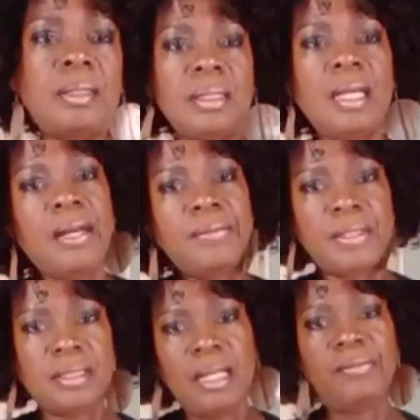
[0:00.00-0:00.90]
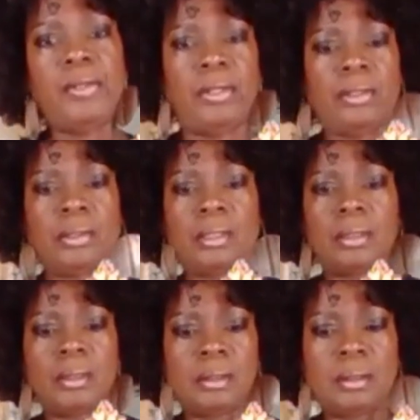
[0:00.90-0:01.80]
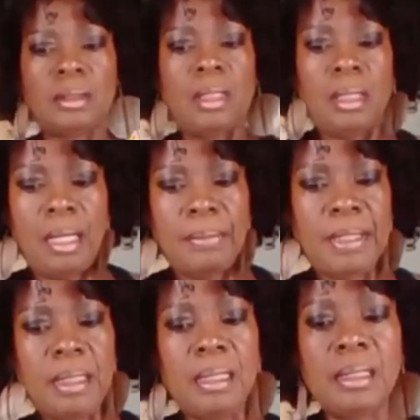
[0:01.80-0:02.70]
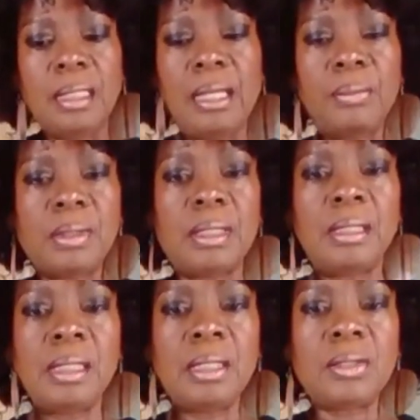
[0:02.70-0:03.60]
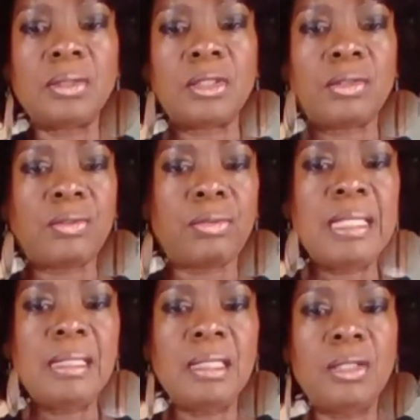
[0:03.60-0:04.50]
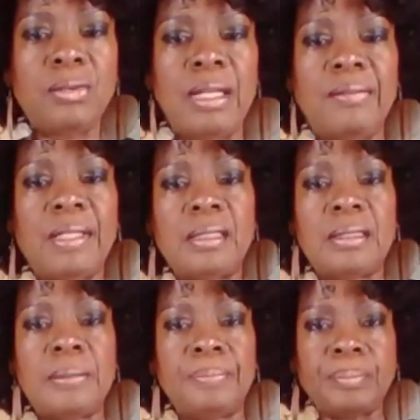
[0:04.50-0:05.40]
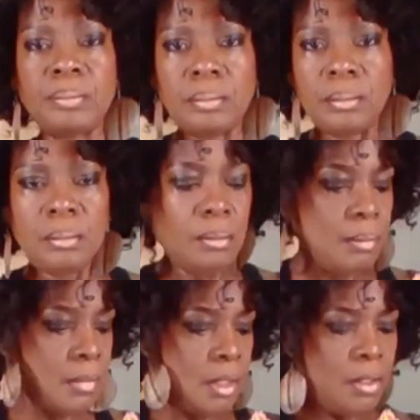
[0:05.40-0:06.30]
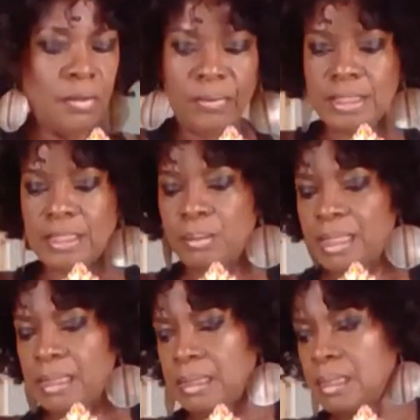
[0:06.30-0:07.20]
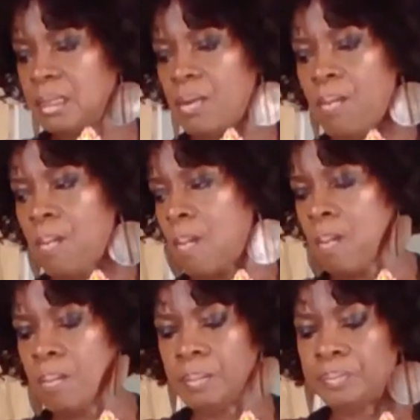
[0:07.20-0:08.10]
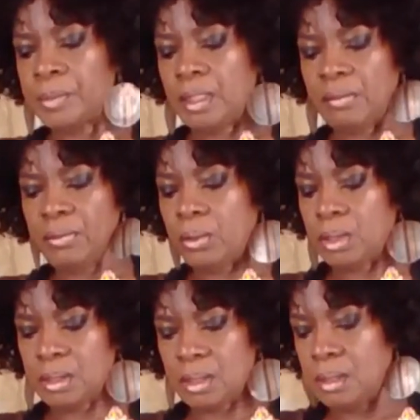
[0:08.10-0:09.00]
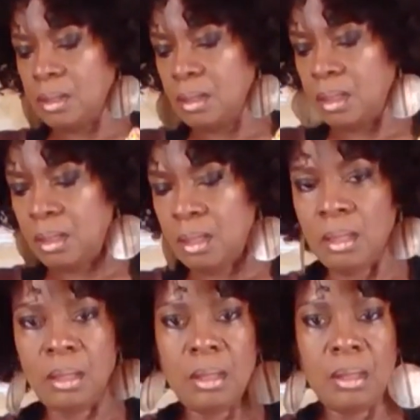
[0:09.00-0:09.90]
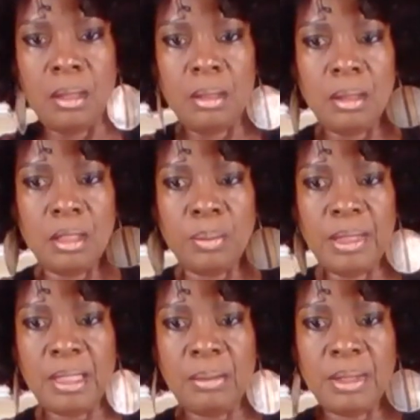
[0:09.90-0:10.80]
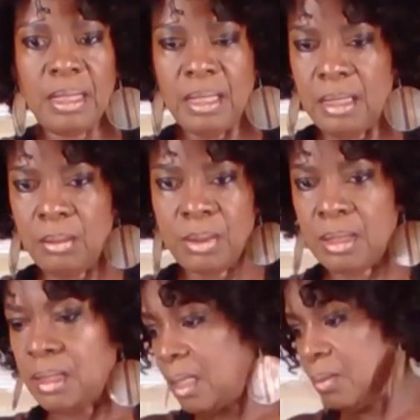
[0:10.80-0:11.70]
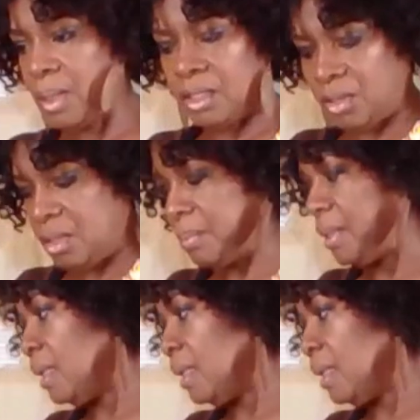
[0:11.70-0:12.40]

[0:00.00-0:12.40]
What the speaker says: didn't have to suffer. I mean, and then I would get those crazy cravings for sweets. And of course, the sweets I was eating was not what I should have been